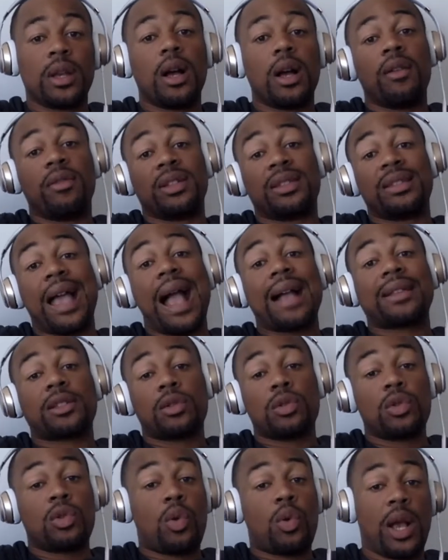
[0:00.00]
of a
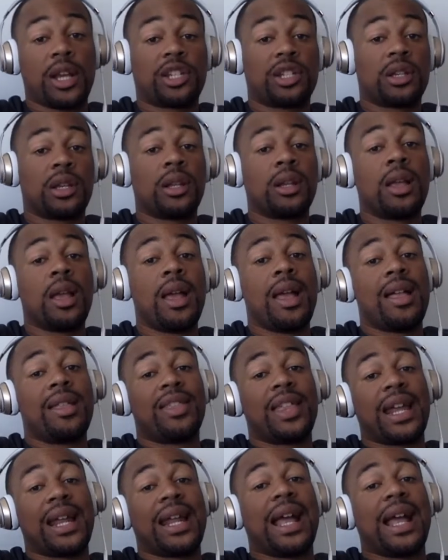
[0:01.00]
tactical question that